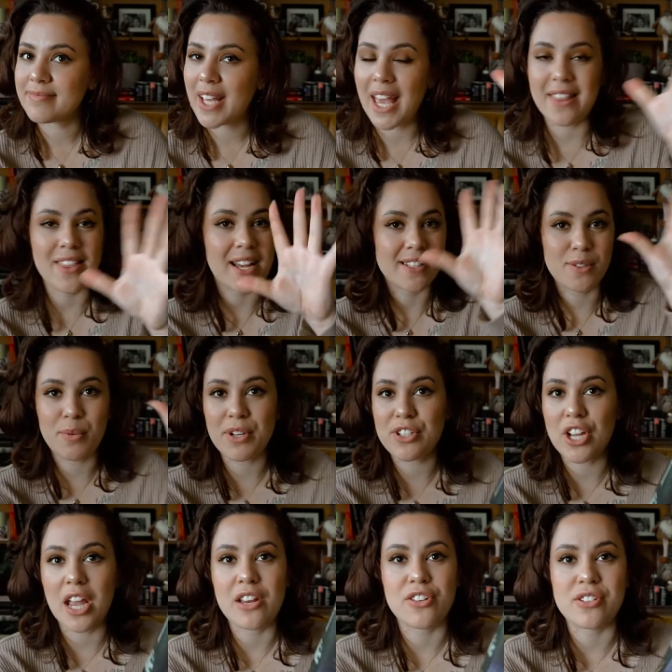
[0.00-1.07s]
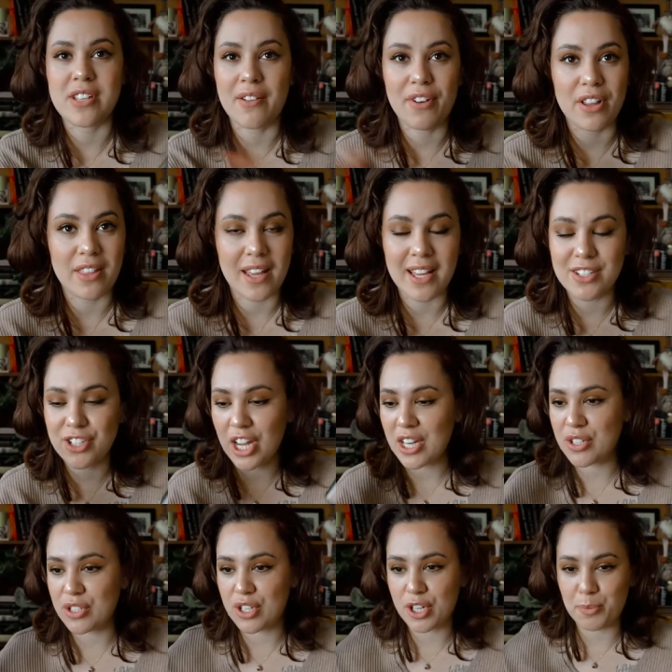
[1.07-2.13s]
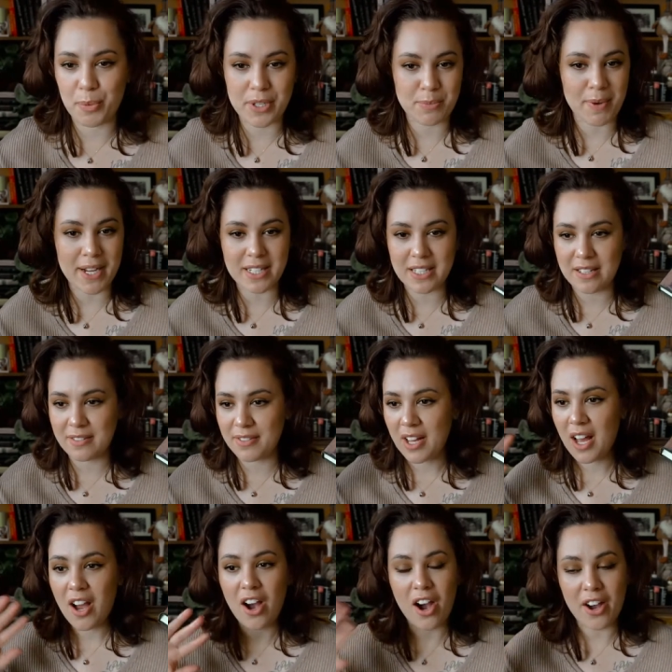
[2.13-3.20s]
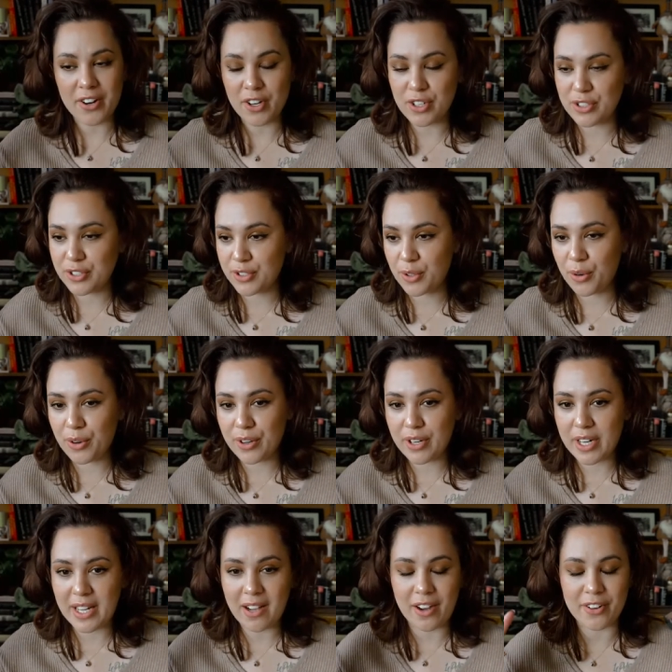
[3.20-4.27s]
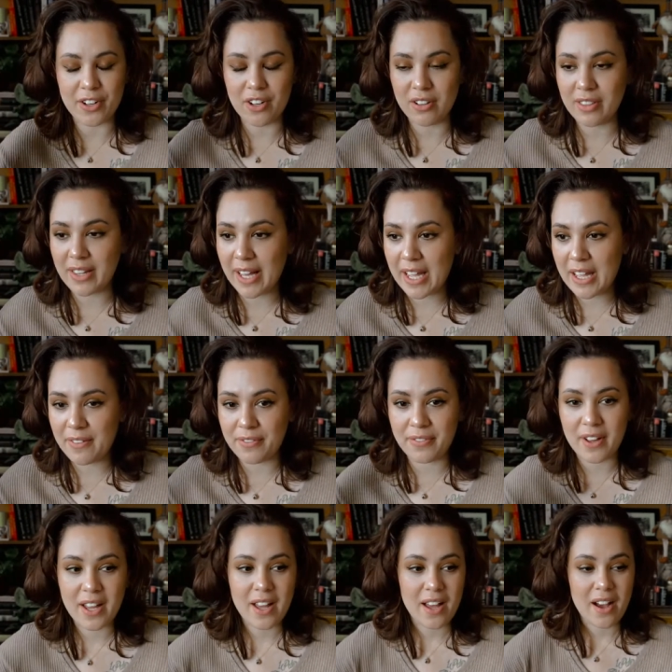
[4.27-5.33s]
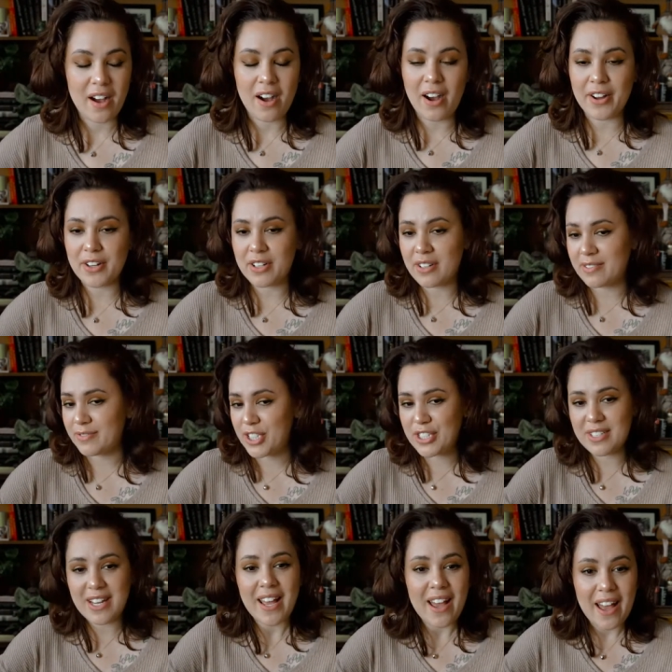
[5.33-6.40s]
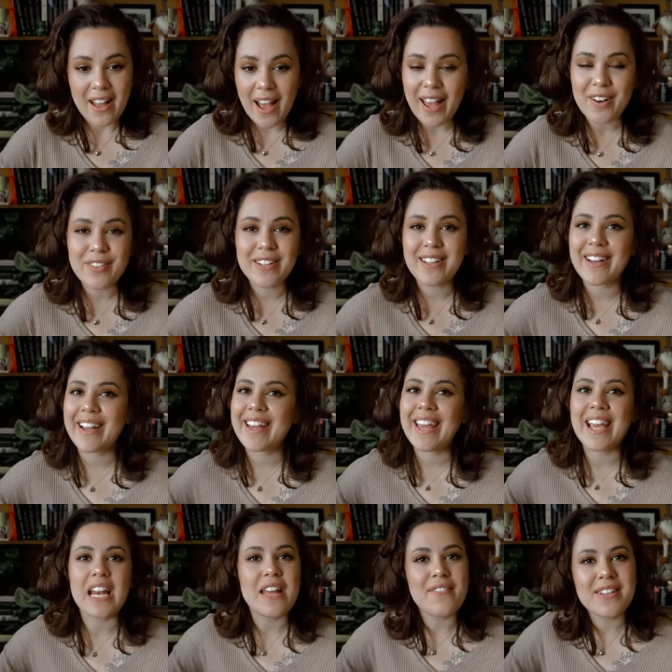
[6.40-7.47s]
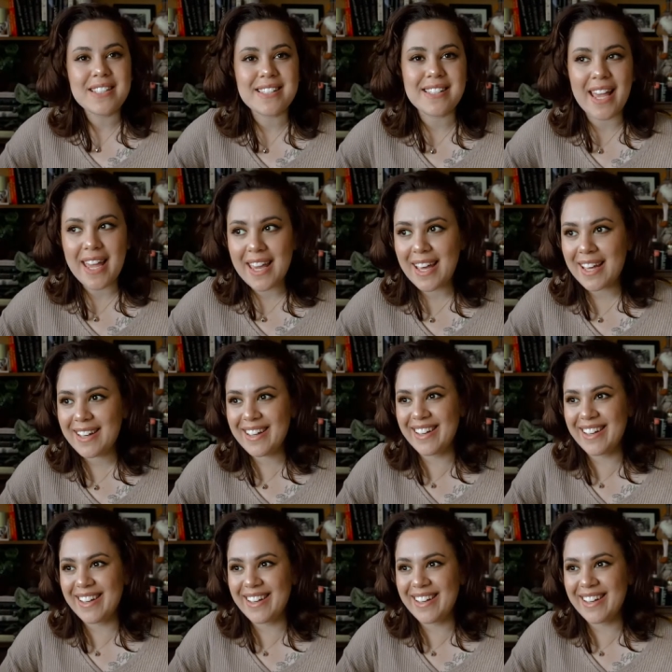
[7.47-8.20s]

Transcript: that's what changes everything. It changes your perspective on her story, on her life, on her just I don't I can't even say it.